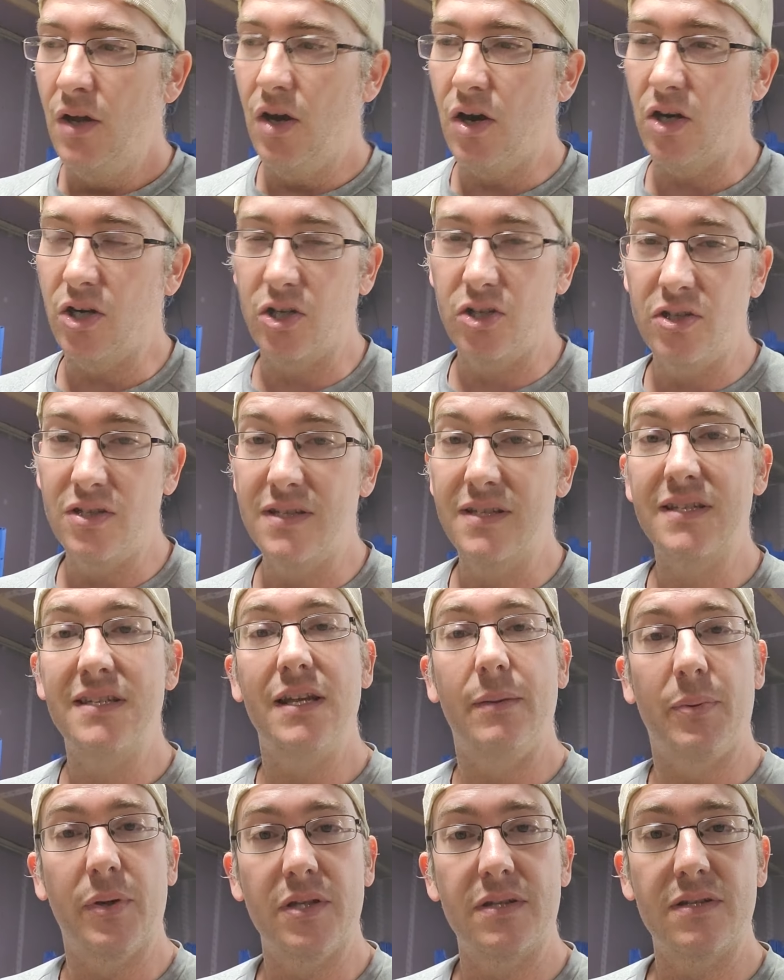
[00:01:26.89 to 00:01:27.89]
are good
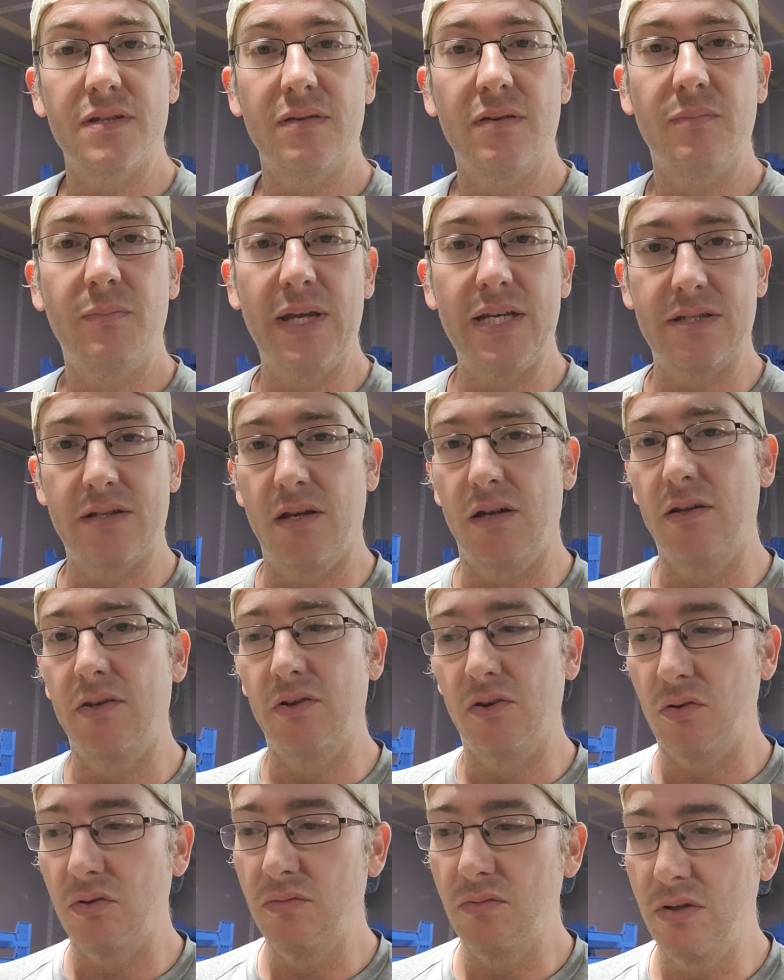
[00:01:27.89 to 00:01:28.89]
snippets based on
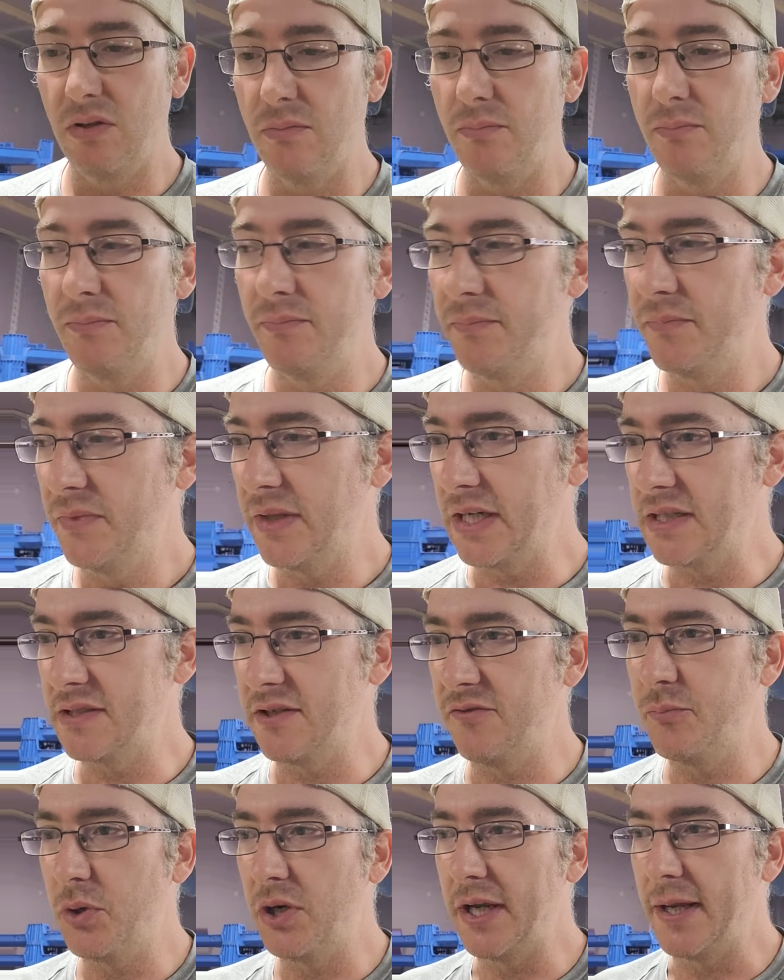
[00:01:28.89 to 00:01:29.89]
the things that
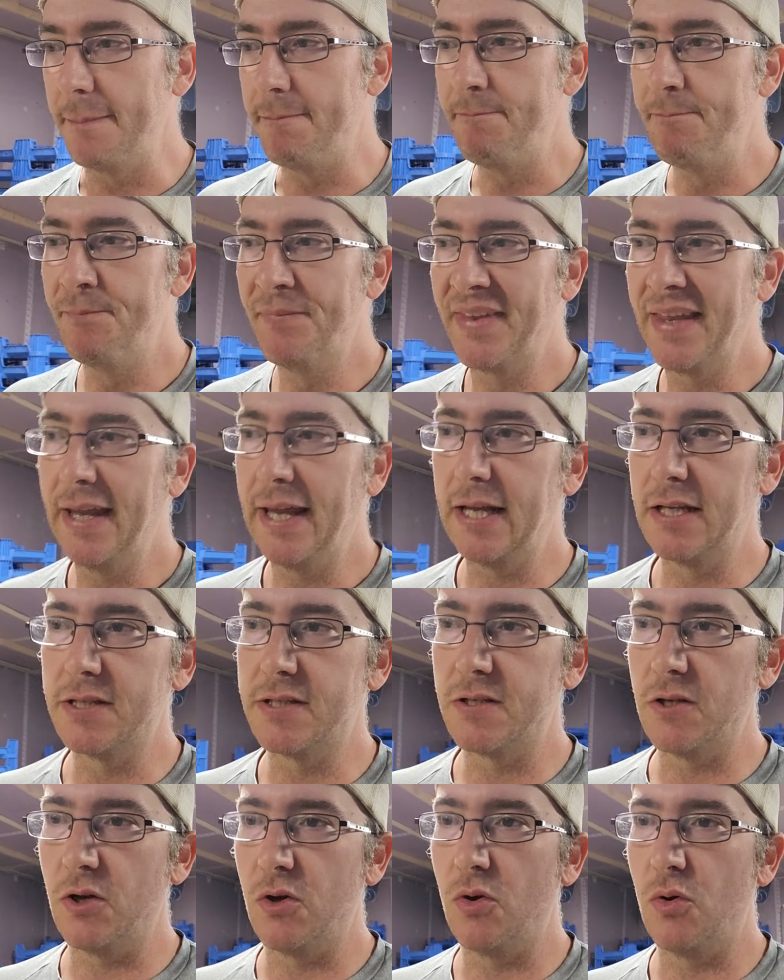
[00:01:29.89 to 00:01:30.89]
you've put in. And
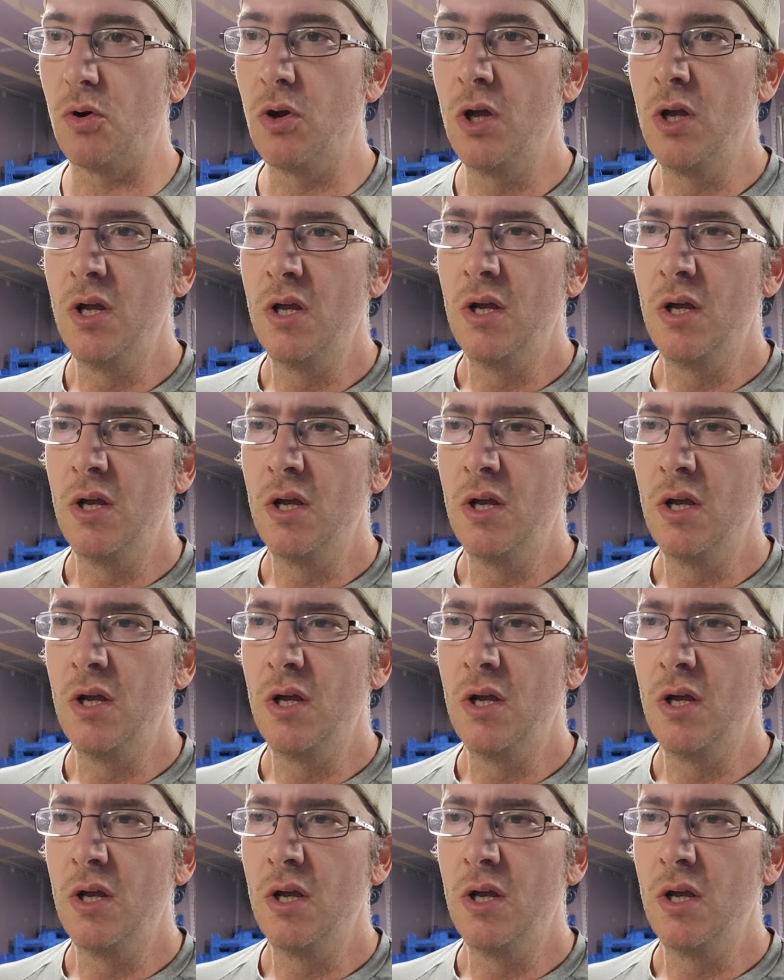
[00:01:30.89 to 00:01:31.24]
so